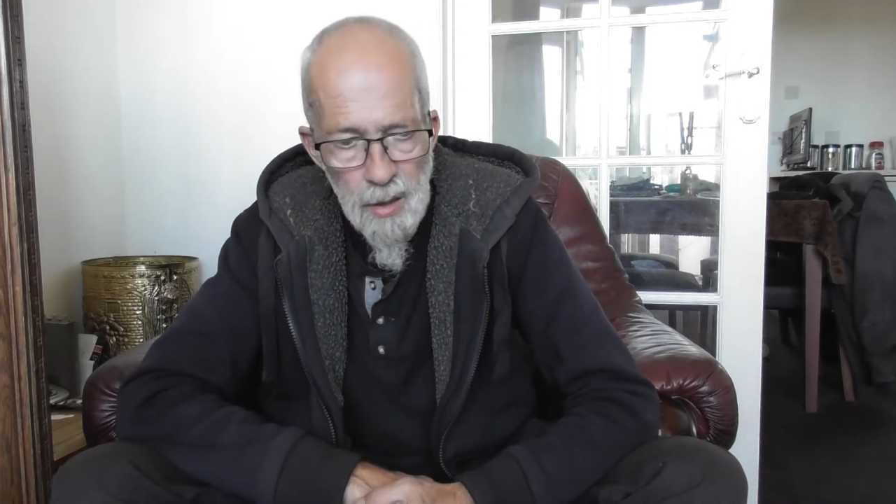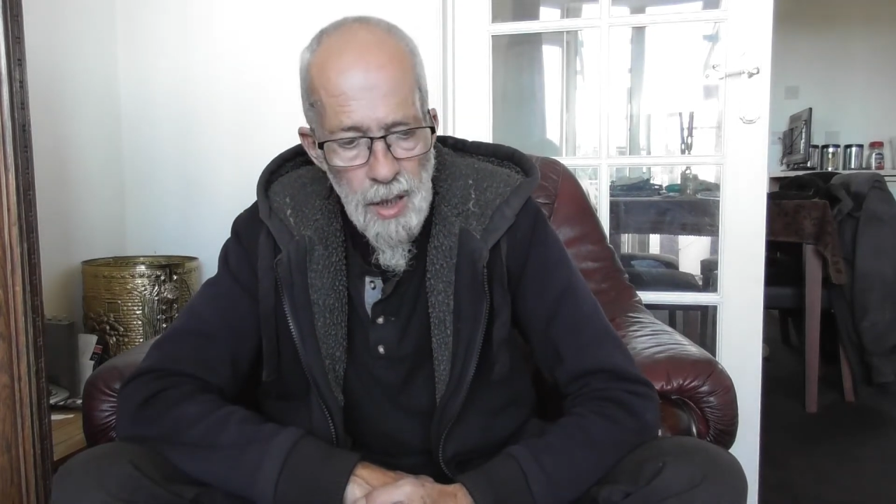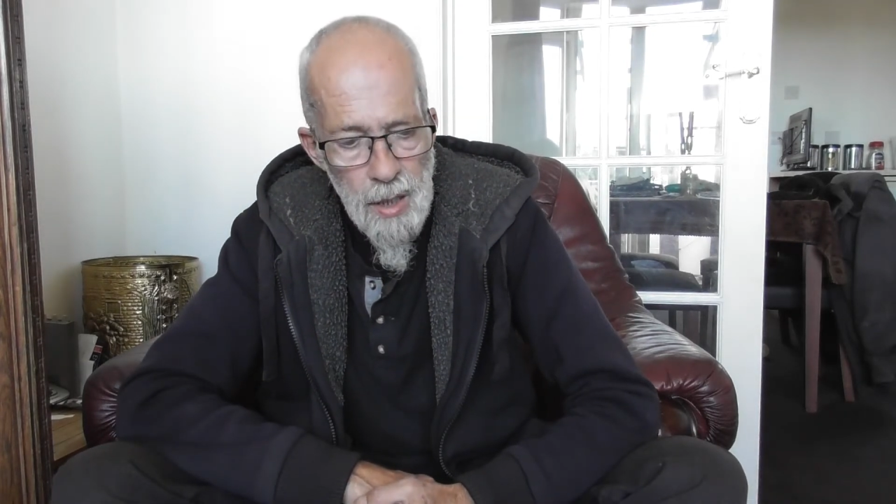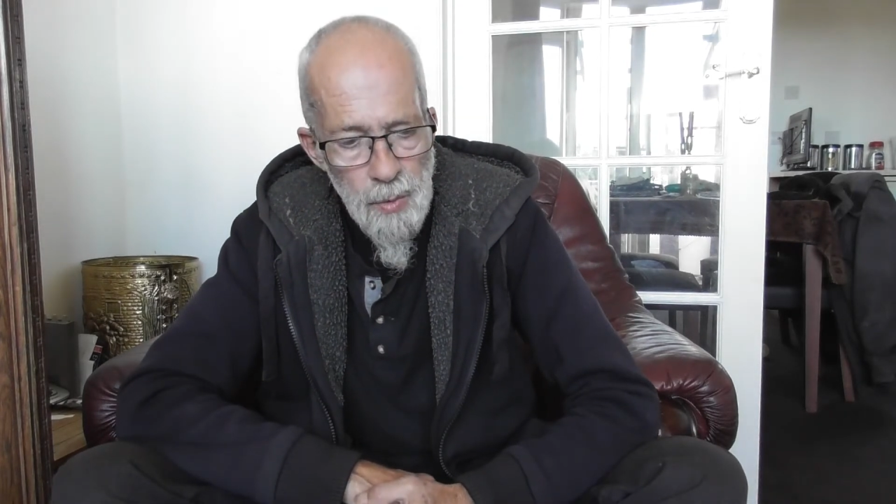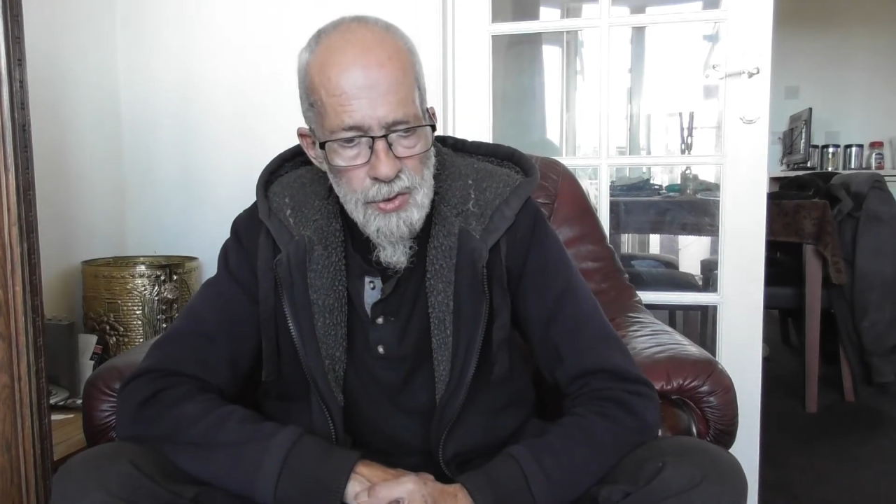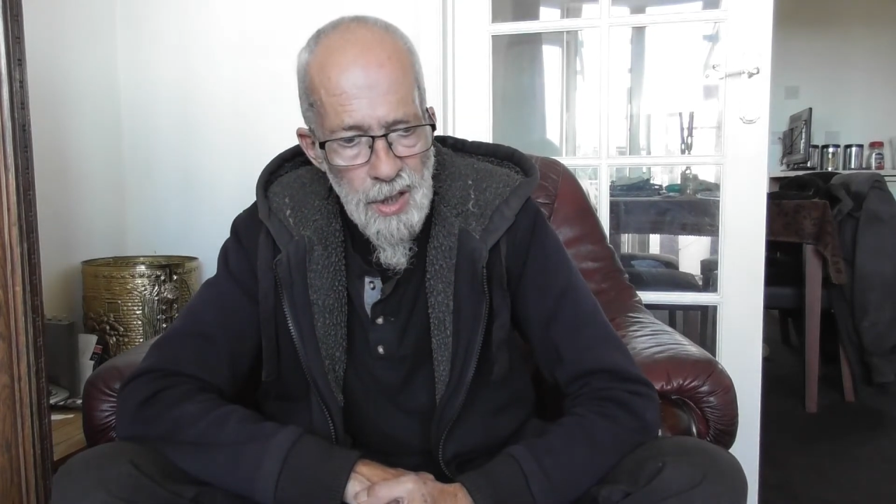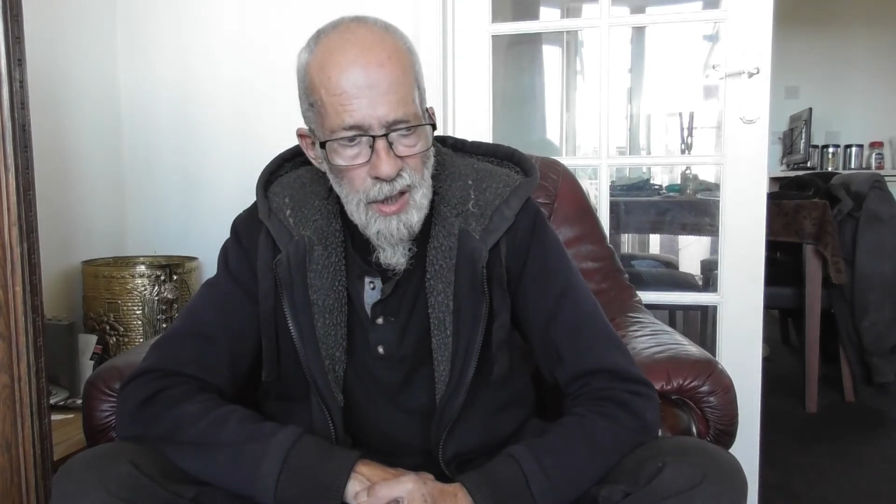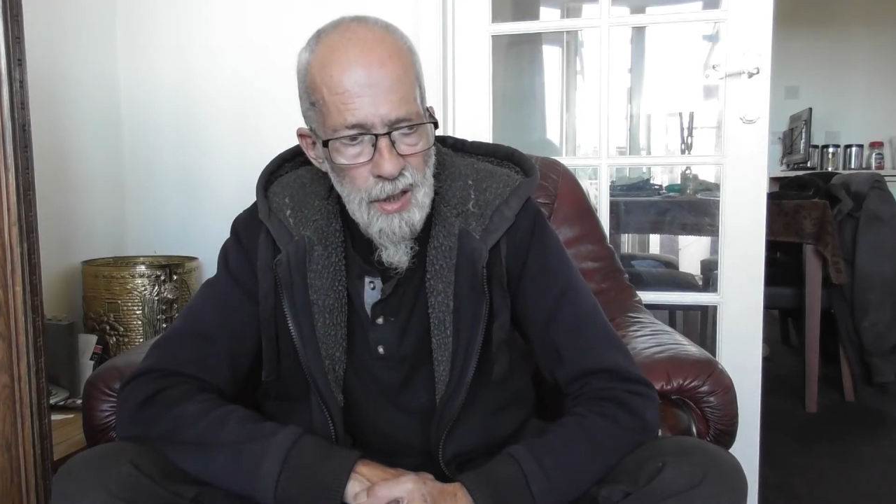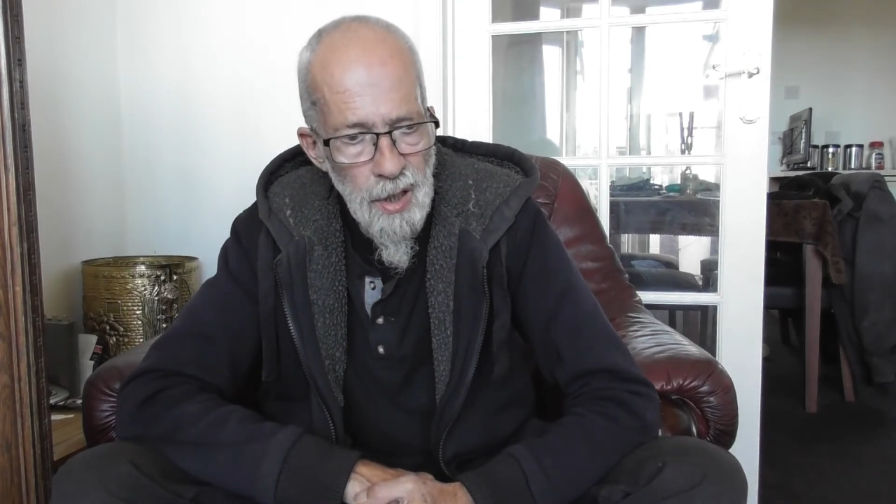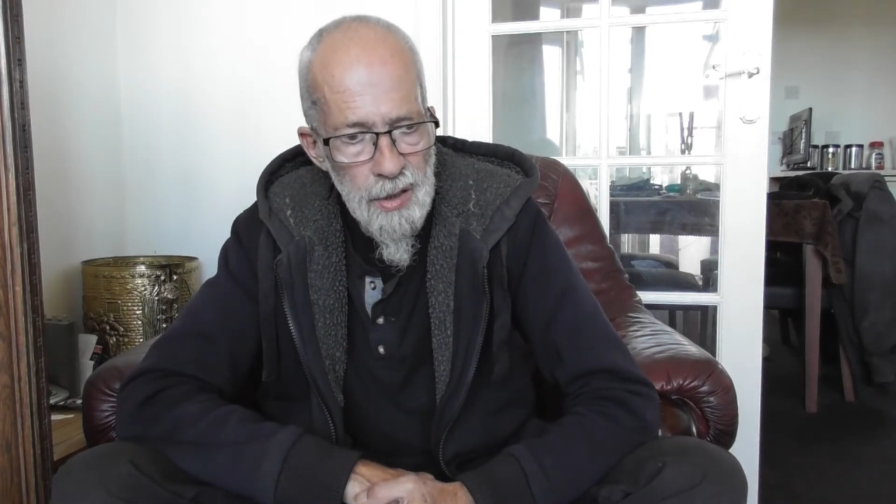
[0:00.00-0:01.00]
it was
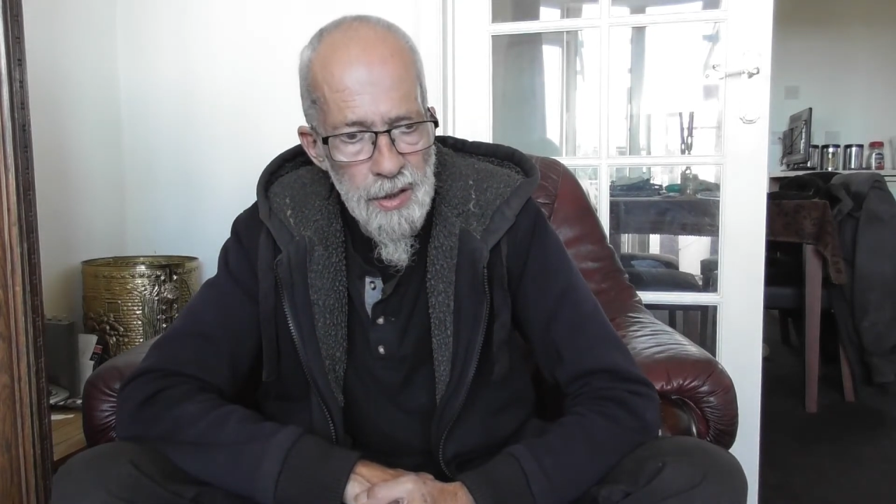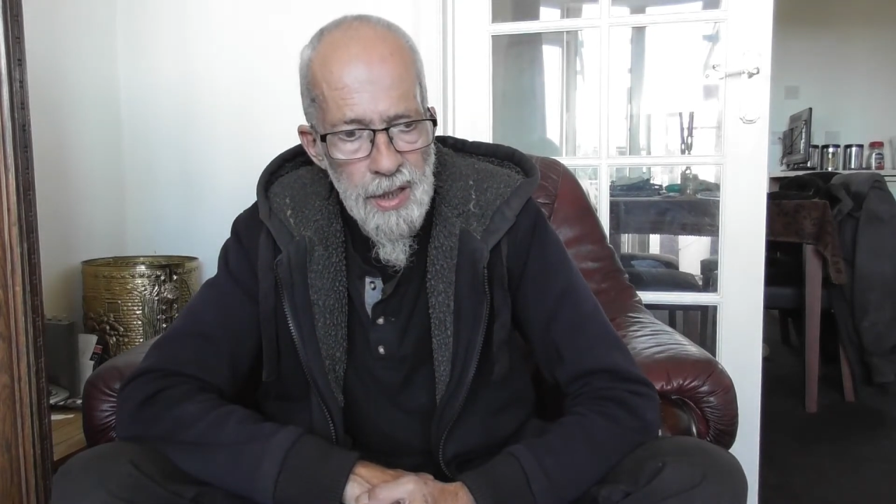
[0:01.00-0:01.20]
like I'd